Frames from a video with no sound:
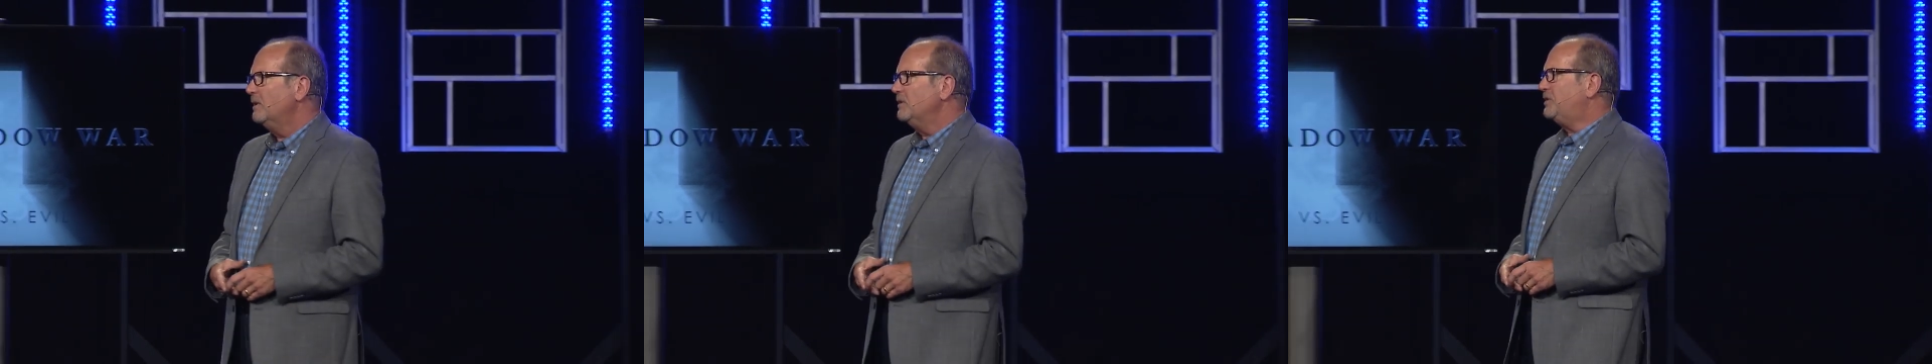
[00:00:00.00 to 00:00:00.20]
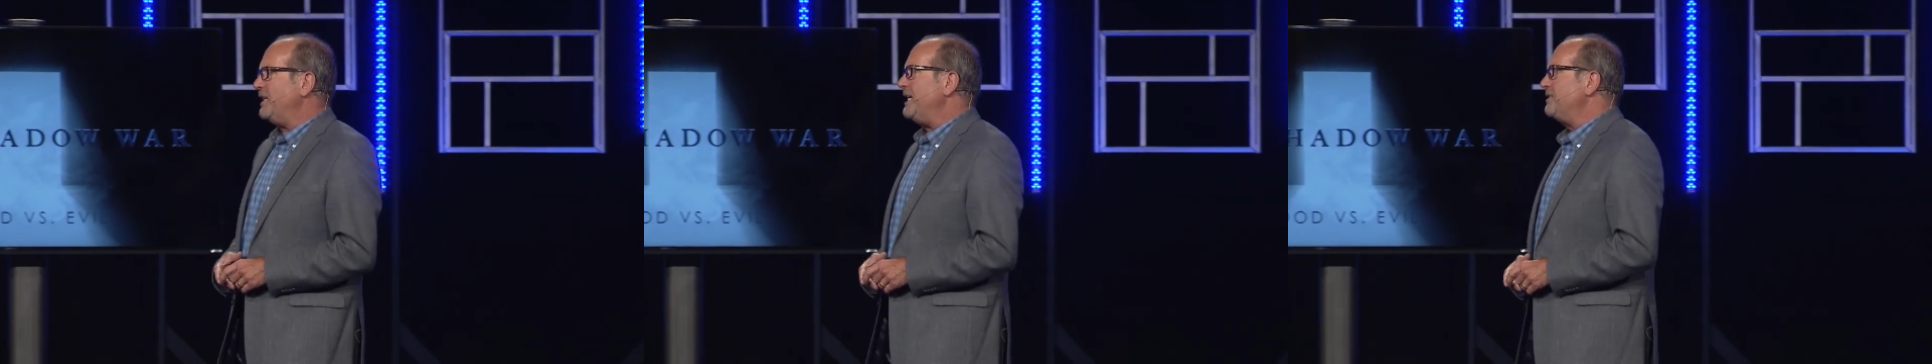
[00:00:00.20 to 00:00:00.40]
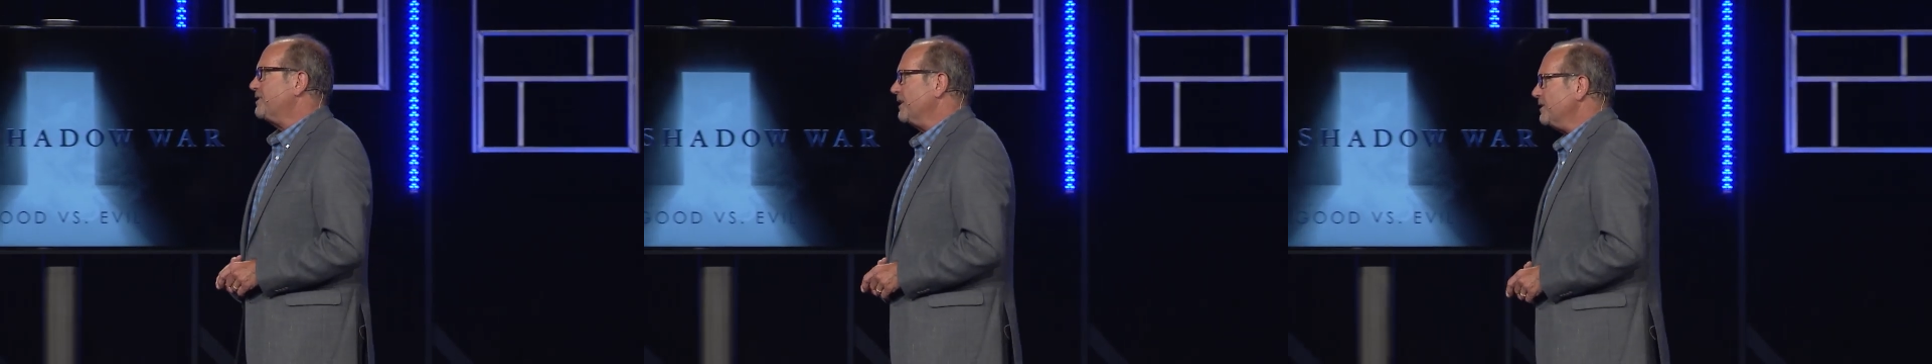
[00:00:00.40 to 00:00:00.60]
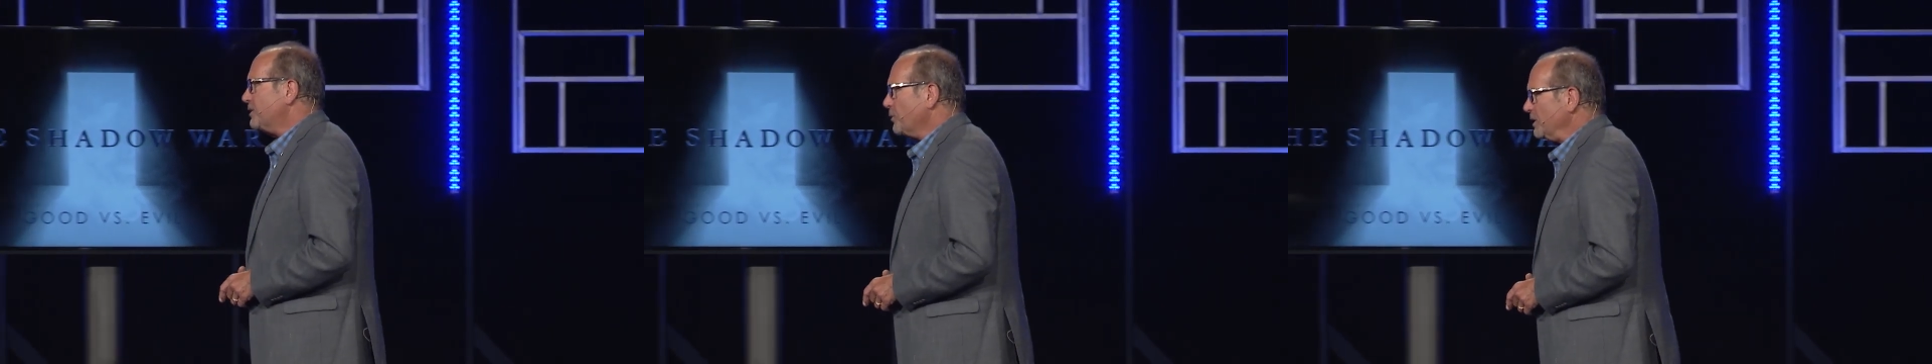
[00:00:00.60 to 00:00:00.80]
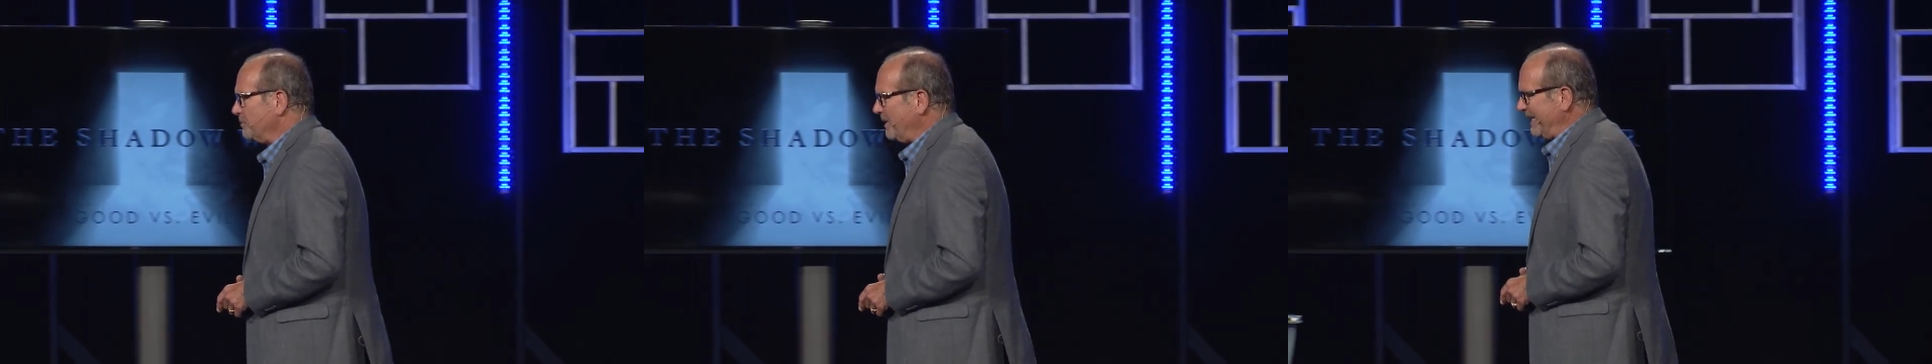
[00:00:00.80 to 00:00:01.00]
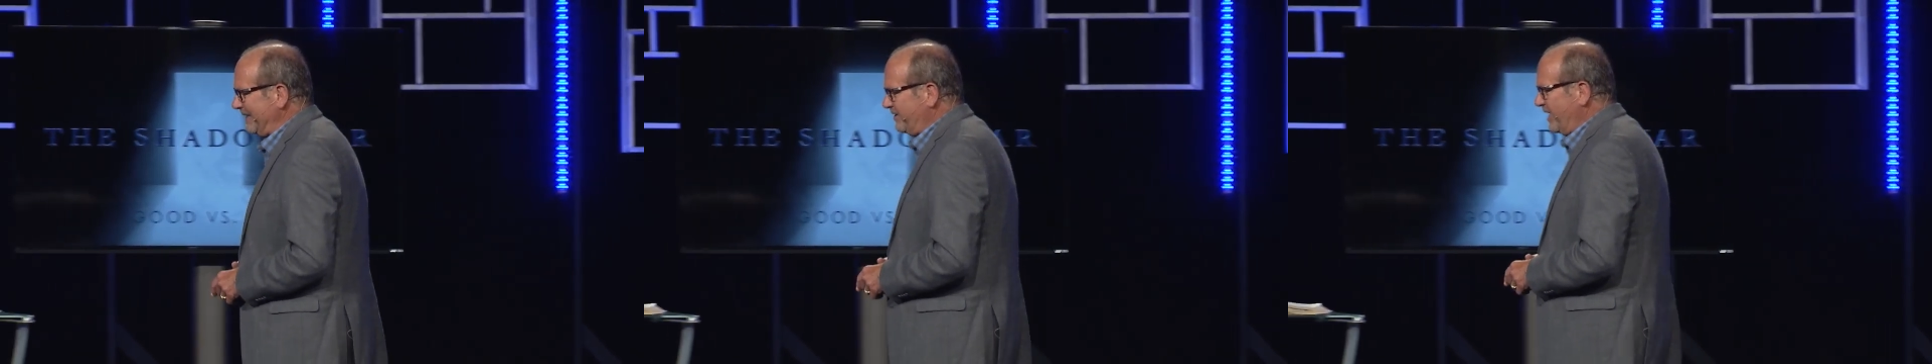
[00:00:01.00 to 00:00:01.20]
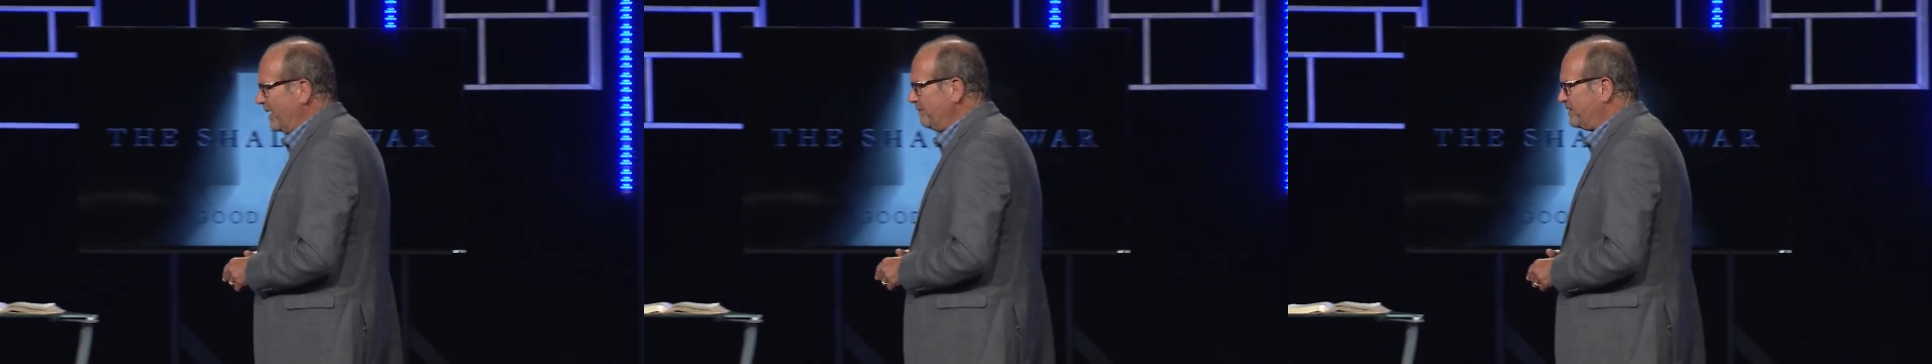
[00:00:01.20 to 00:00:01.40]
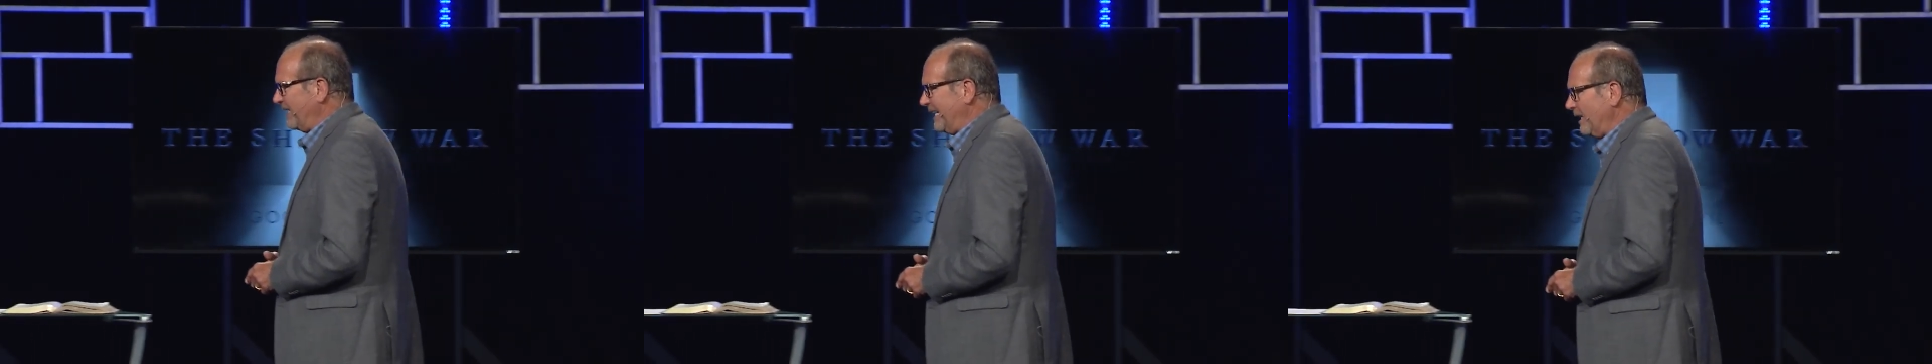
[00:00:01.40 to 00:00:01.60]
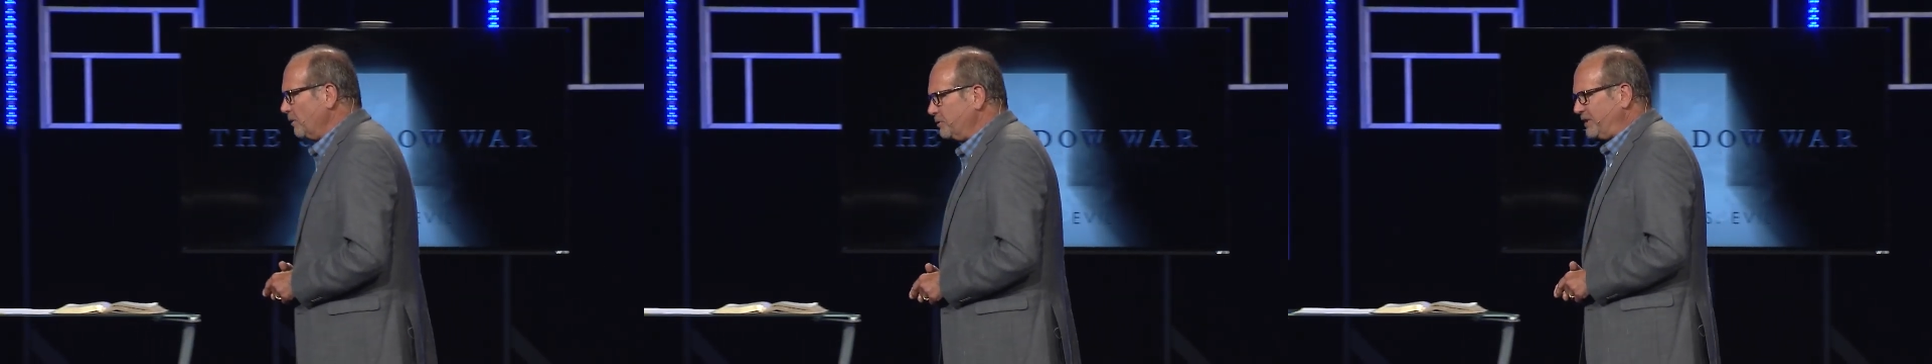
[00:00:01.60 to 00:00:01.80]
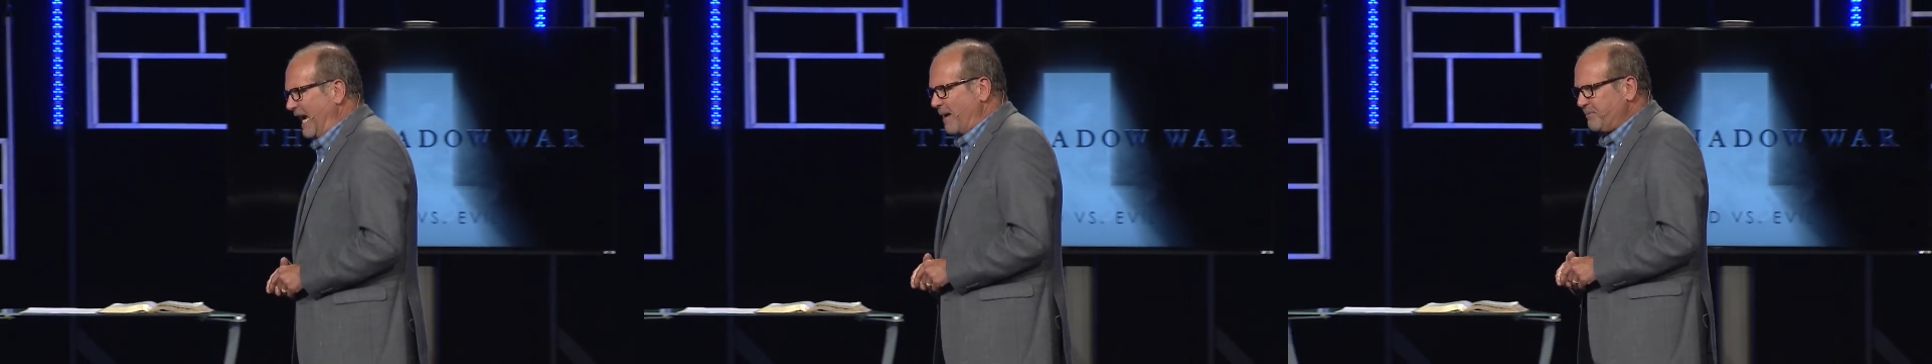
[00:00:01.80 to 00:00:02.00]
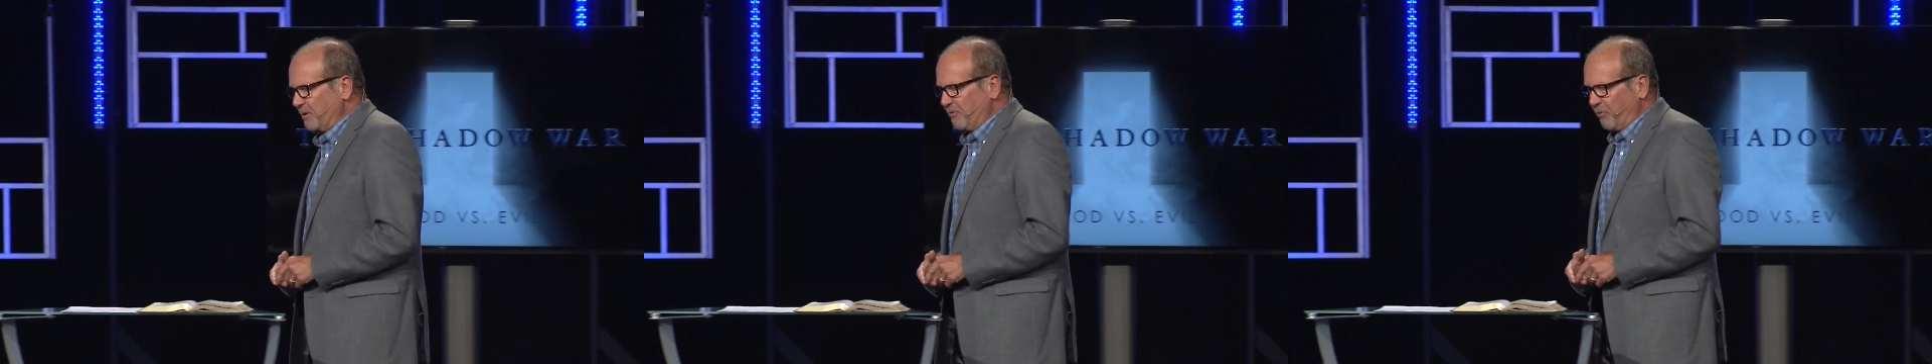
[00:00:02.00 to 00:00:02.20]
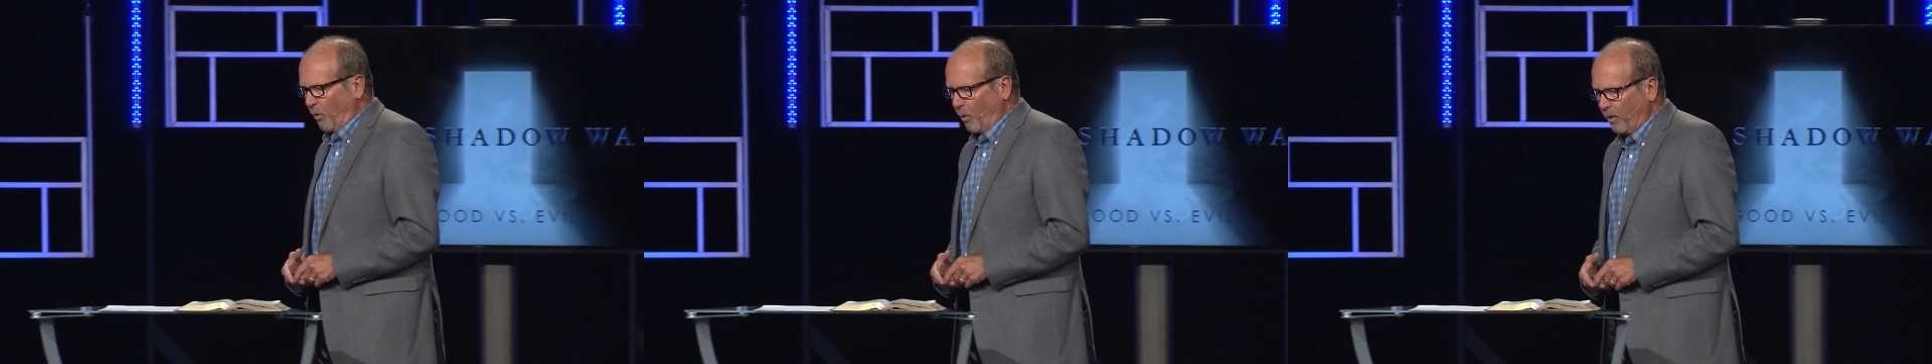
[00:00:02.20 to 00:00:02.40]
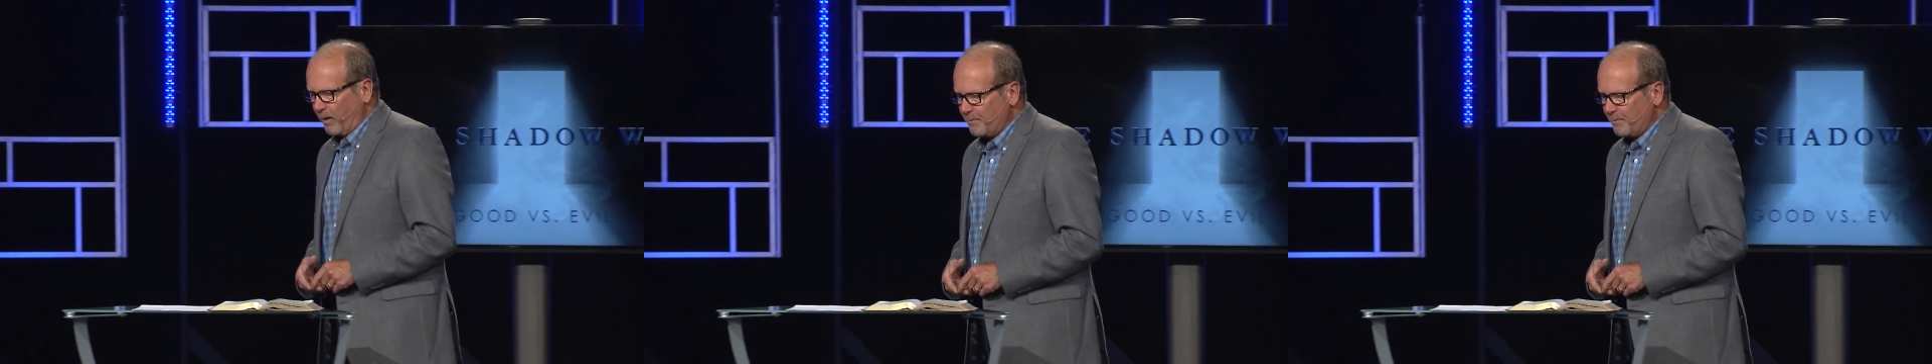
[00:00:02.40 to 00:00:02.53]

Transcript: Jesus was being tempted in Luke chapter 4.